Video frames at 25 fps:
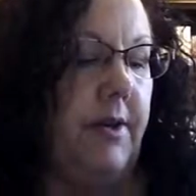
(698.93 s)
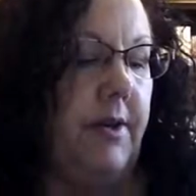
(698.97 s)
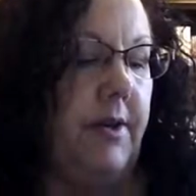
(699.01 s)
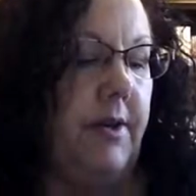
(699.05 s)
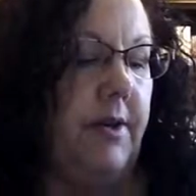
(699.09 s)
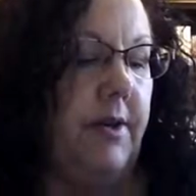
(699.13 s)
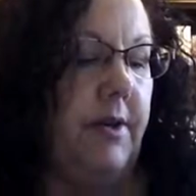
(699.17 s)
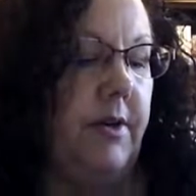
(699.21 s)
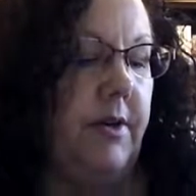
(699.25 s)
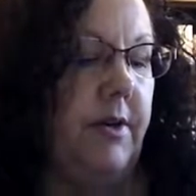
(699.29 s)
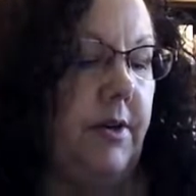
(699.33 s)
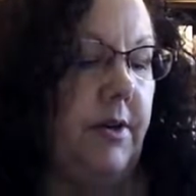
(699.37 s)

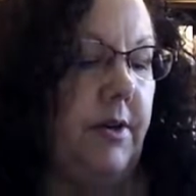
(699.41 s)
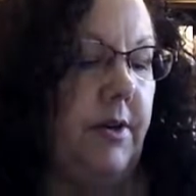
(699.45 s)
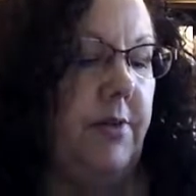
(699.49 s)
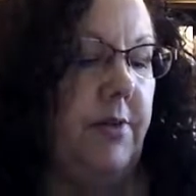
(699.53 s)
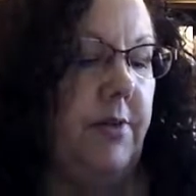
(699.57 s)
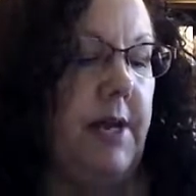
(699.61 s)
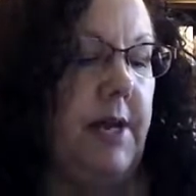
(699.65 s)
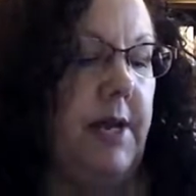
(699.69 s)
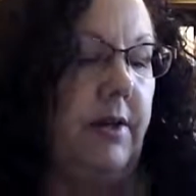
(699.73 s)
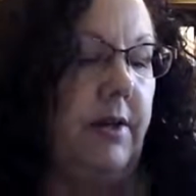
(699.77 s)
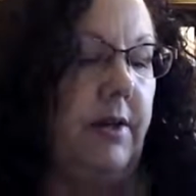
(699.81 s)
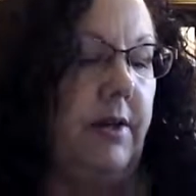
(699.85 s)

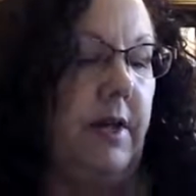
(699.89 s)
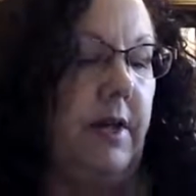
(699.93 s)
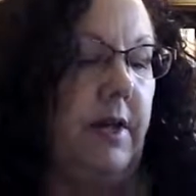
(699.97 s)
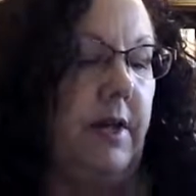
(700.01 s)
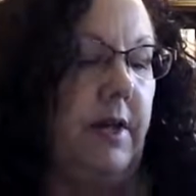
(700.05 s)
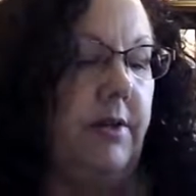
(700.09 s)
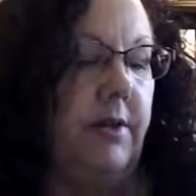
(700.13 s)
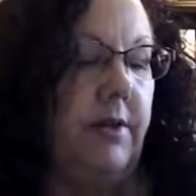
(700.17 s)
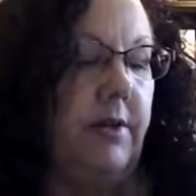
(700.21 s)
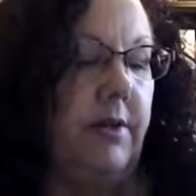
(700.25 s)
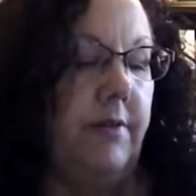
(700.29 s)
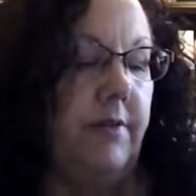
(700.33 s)
$300,
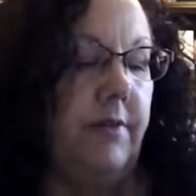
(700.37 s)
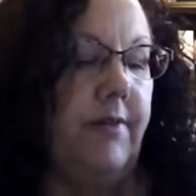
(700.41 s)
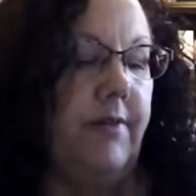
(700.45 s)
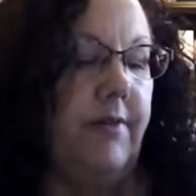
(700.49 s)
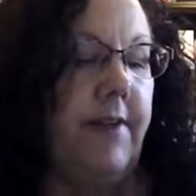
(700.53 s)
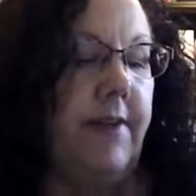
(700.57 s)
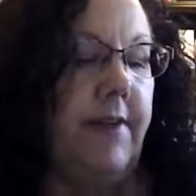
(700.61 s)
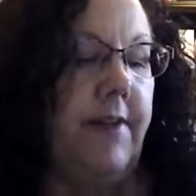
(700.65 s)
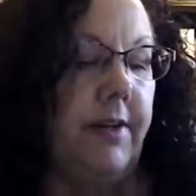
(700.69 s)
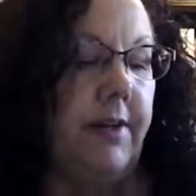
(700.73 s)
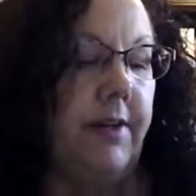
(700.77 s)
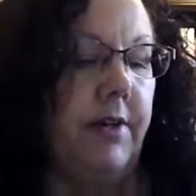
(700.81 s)
under
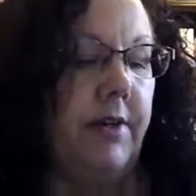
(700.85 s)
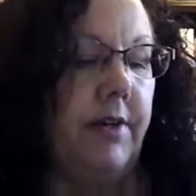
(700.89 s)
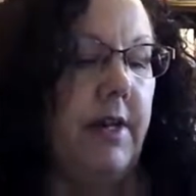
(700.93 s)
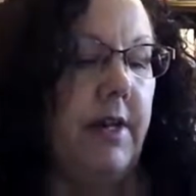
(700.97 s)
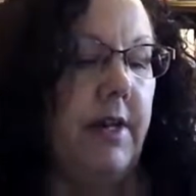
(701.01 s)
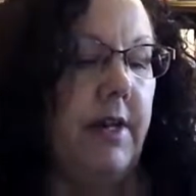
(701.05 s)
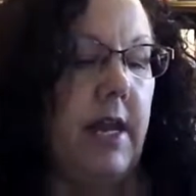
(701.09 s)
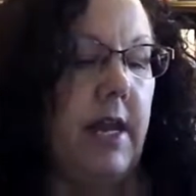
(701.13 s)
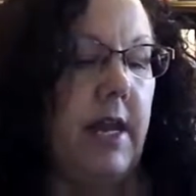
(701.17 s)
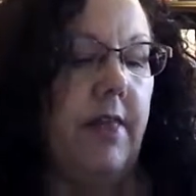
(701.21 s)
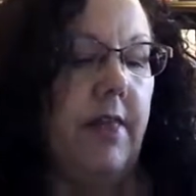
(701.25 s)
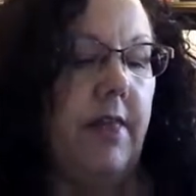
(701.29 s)

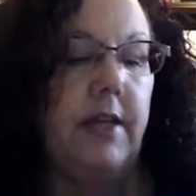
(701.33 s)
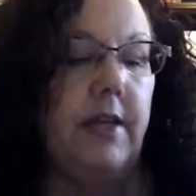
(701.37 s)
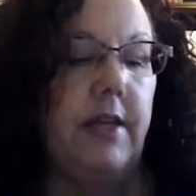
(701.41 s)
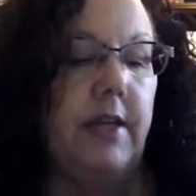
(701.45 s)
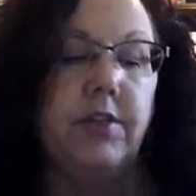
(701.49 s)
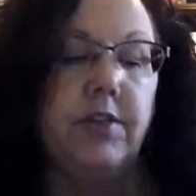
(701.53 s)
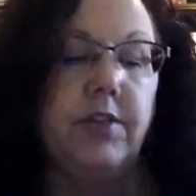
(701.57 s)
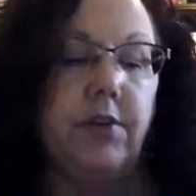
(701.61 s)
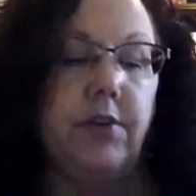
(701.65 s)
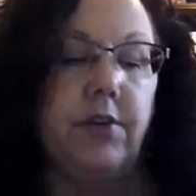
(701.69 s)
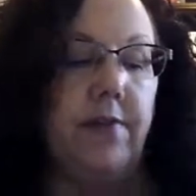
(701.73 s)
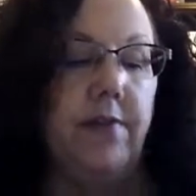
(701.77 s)
$500,
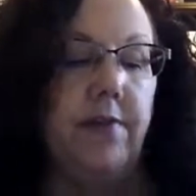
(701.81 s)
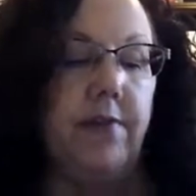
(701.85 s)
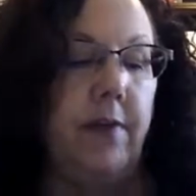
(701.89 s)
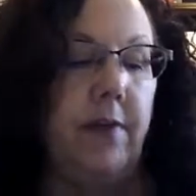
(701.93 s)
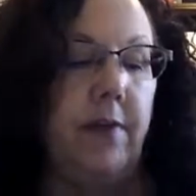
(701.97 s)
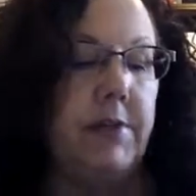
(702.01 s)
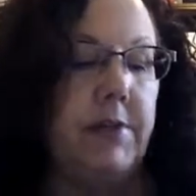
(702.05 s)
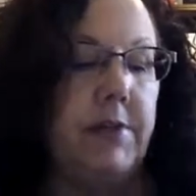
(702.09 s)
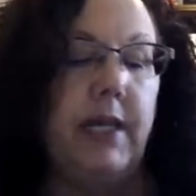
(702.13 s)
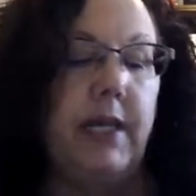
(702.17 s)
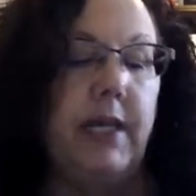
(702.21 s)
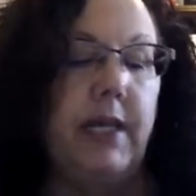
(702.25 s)
then it's
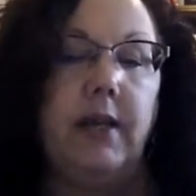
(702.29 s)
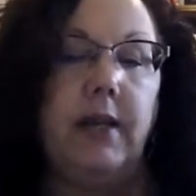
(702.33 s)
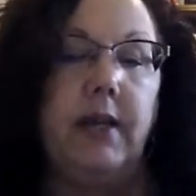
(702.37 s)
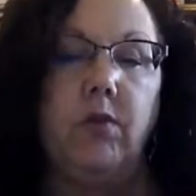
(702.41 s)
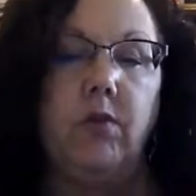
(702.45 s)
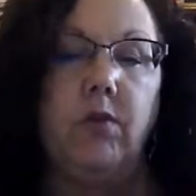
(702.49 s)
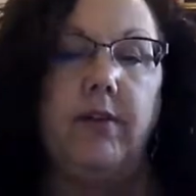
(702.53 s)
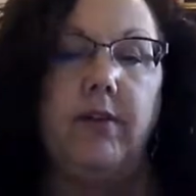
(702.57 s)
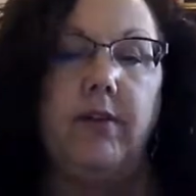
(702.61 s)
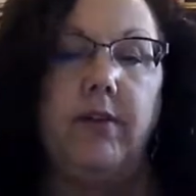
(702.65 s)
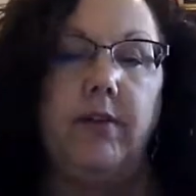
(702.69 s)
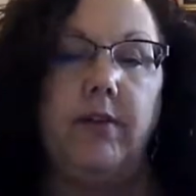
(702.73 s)
35%,
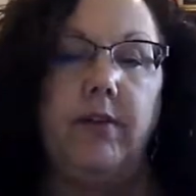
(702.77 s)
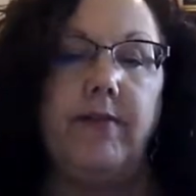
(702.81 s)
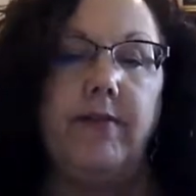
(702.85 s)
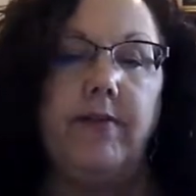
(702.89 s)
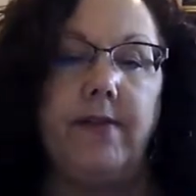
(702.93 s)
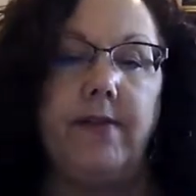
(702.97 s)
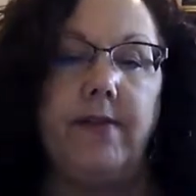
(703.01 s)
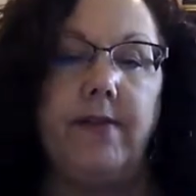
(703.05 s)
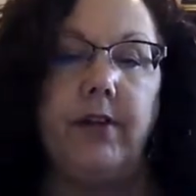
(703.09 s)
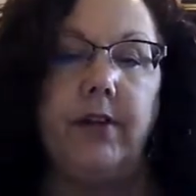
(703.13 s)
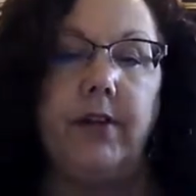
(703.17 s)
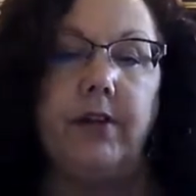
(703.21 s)
and over
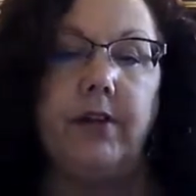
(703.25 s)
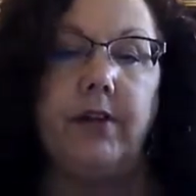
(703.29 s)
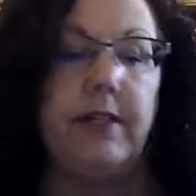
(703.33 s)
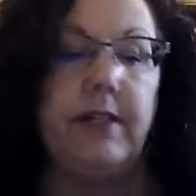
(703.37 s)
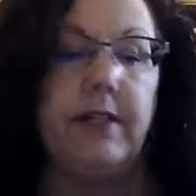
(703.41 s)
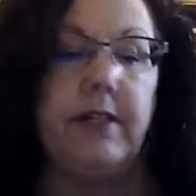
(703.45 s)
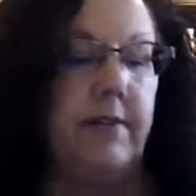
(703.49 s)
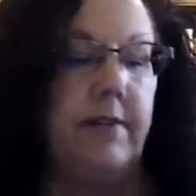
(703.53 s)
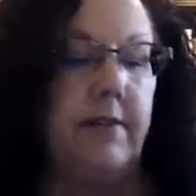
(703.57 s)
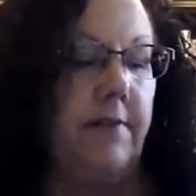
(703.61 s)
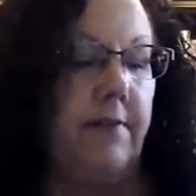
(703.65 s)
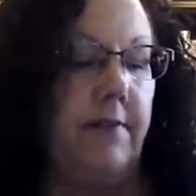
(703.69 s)
$500,
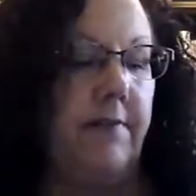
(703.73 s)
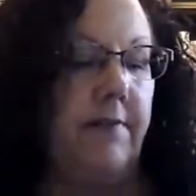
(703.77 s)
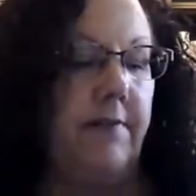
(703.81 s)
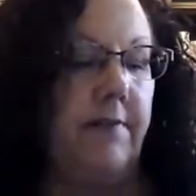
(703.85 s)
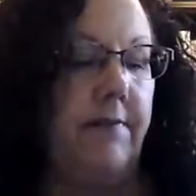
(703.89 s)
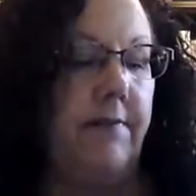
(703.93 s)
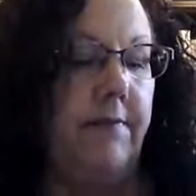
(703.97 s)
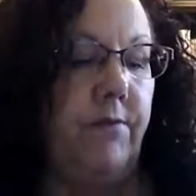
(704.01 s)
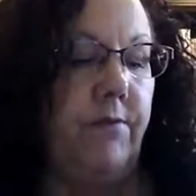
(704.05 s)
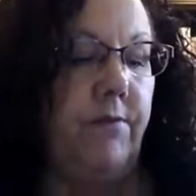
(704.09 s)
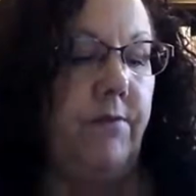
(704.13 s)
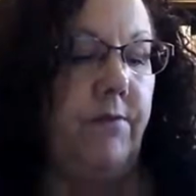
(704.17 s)
it's
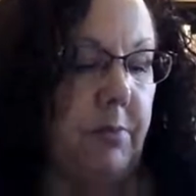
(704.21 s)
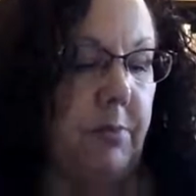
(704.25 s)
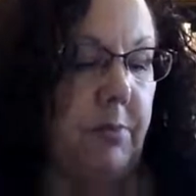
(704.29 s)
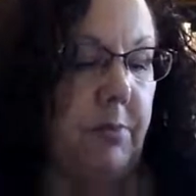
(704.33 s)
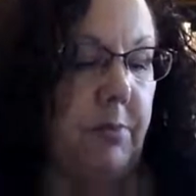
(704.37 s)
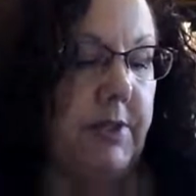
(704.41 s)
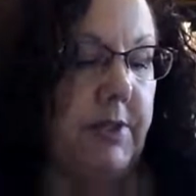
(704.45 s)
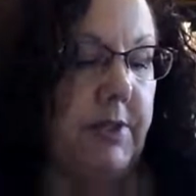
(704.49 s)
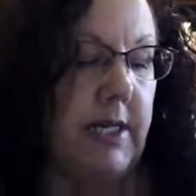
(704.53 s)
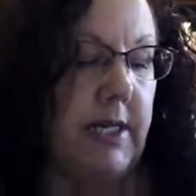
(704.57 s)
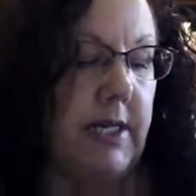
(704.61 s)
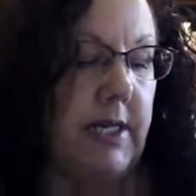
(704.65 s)

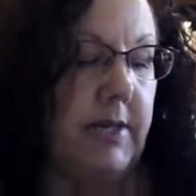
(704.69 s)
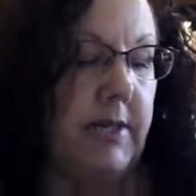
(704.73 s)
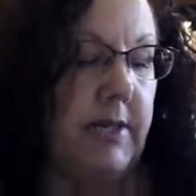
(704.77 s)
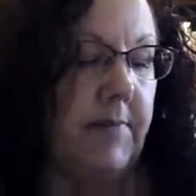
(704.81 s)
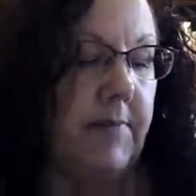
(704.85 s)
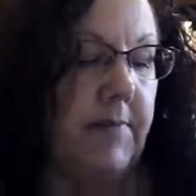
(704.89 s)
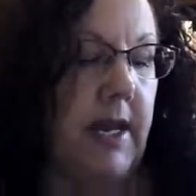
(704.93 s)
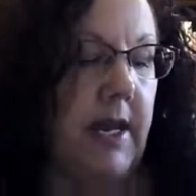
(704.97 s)
40%.